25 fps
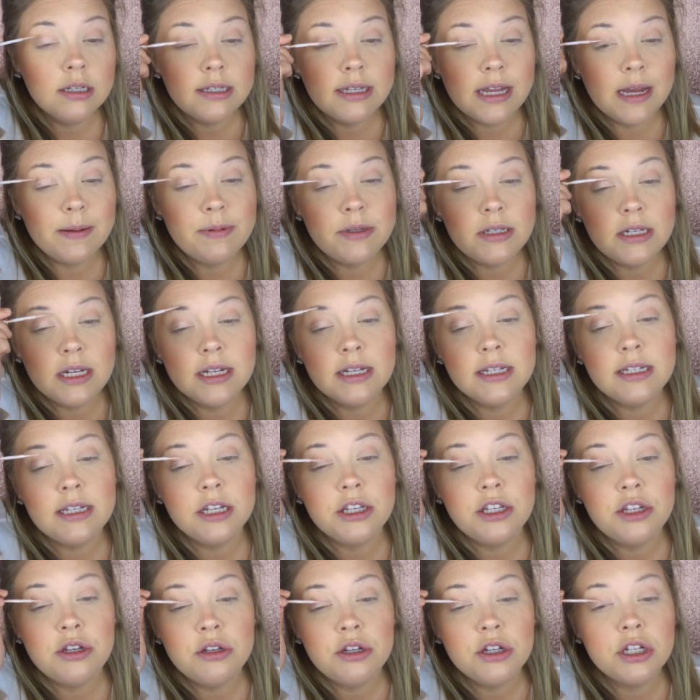substance,
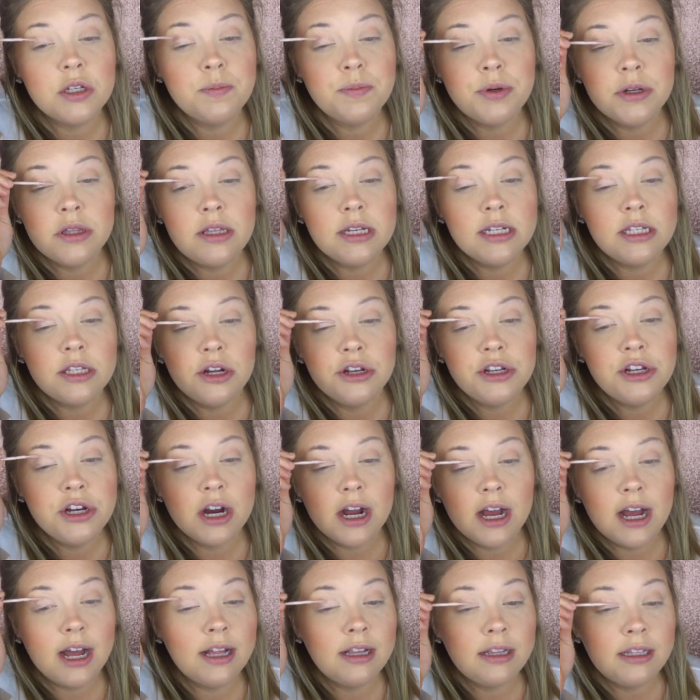and you just put this on
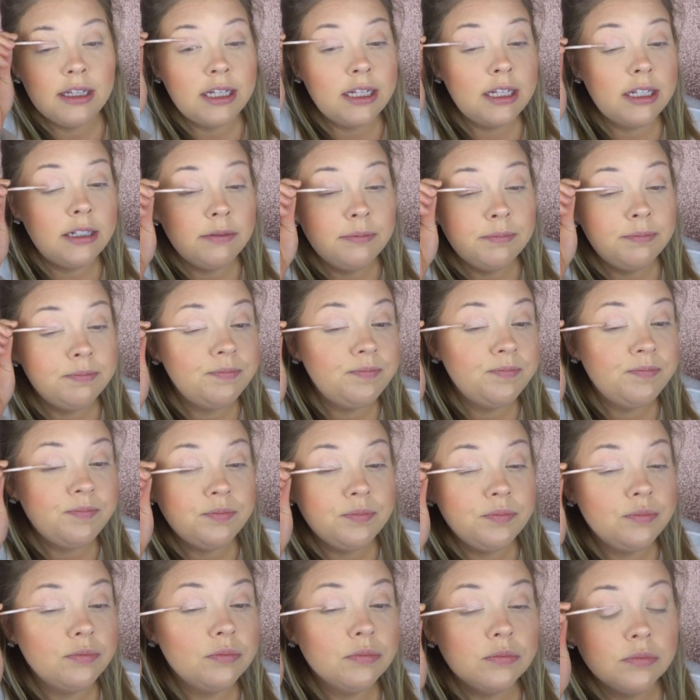your eyelid.
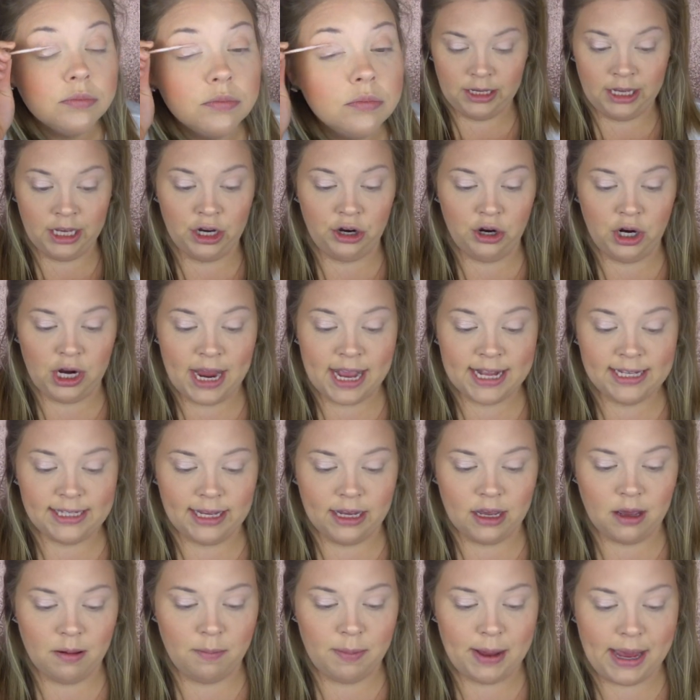It creates
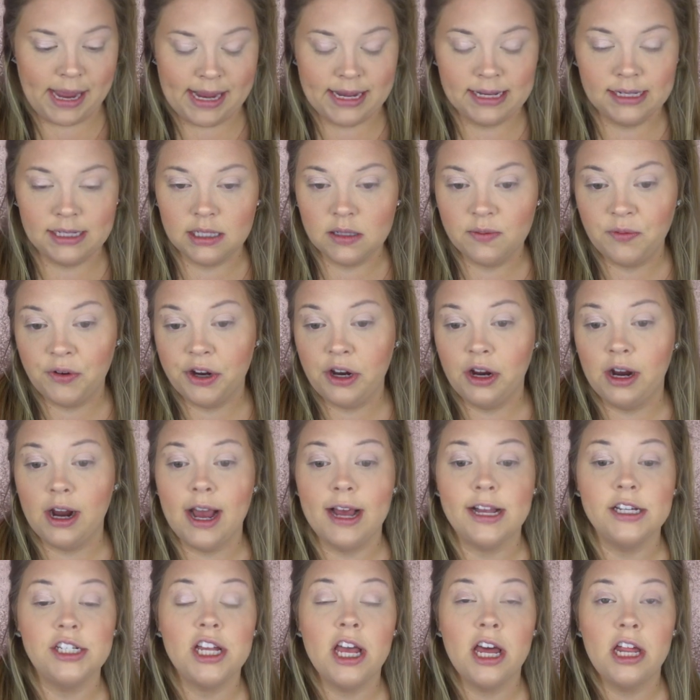like a base for your
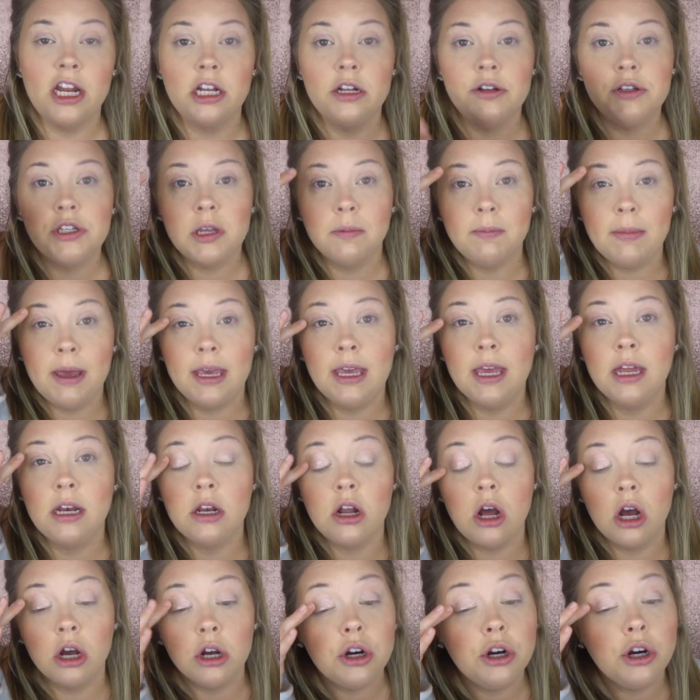eyeshadow to make it
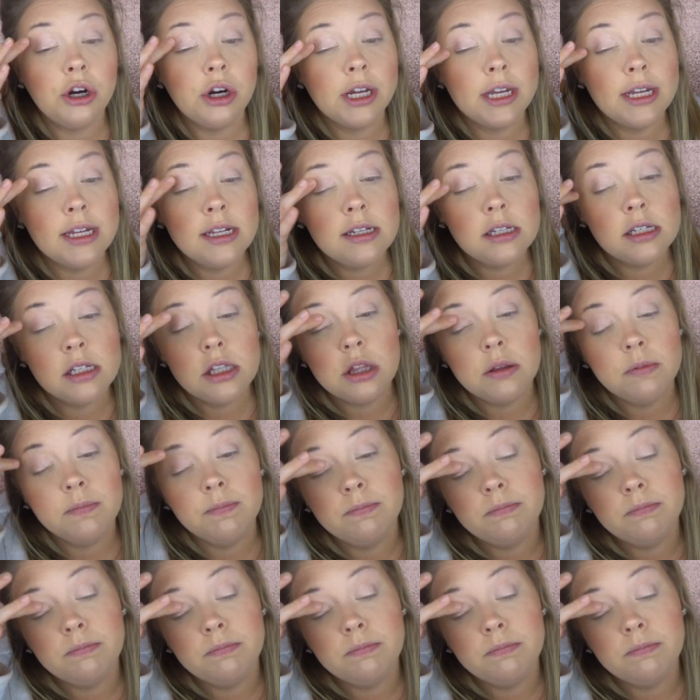not crease.